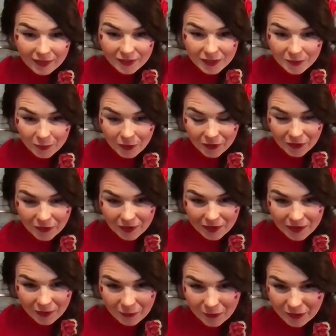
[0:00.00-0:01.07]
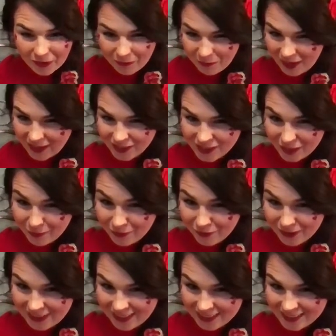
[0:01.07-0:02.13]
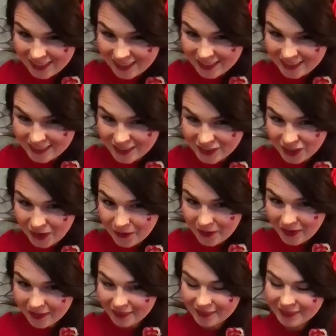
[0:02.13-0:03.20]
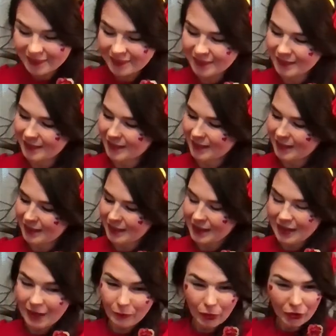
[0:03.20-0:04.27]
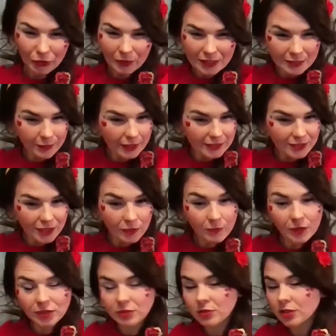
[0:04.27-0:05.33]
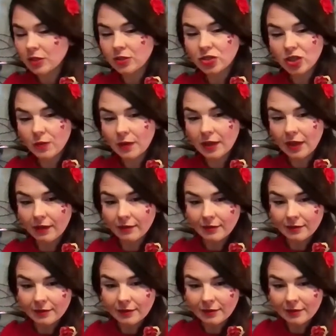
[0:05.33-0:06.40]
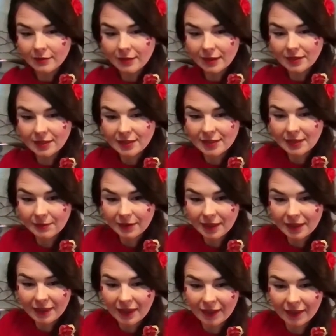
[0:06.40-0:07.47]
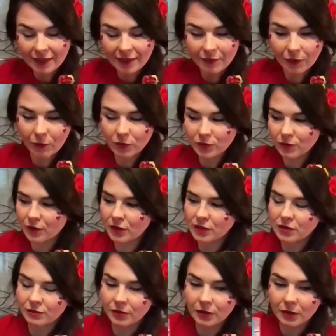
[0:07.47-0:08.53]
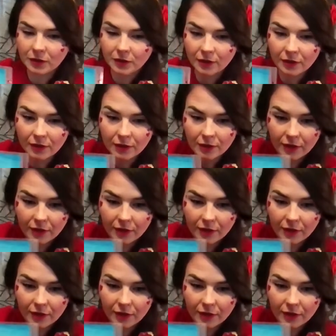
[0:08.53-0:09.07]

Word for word: now there's one other one other page that I've been really excited to show you. I'm not going to explain too much. I'm just going to show it you and just see what you think. Well, first of all,